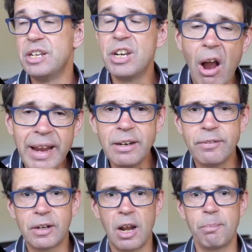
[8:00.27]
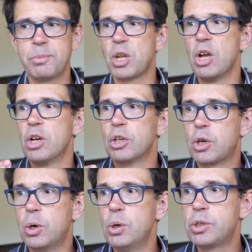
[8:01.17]
9 of clubs
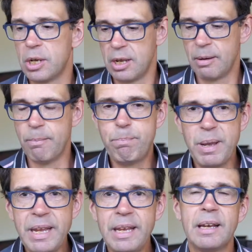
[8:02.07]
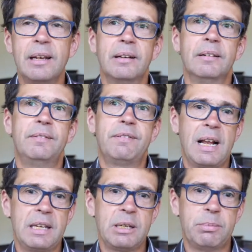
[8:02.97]
could be
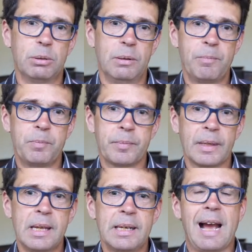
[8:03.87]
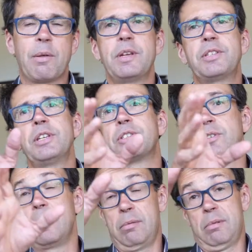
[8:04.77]
valuable. Now, this
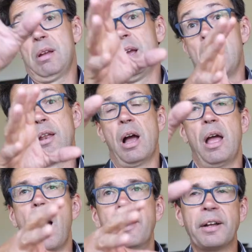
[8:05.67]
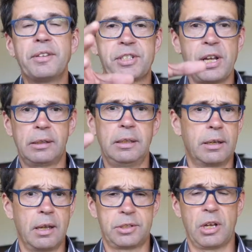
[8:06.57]
is an unsubtle
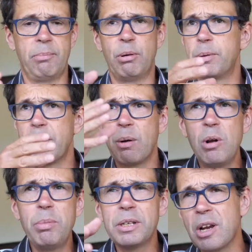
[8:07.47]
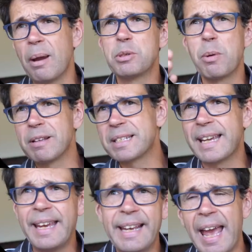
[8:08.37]
example, but there will be times where it's
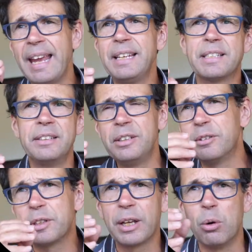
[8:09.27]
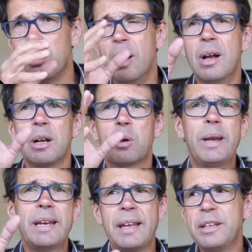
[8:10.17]
king 8 and you'll think, or
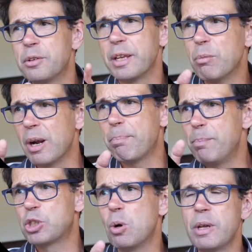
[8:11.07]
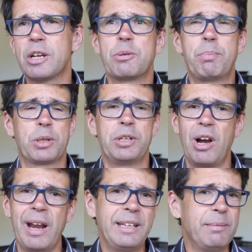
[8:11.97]
queen 8, and you'll think, well, surely I should put the
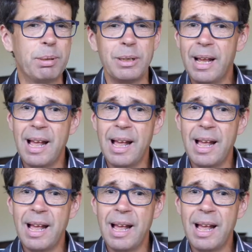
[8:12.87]
9 in. But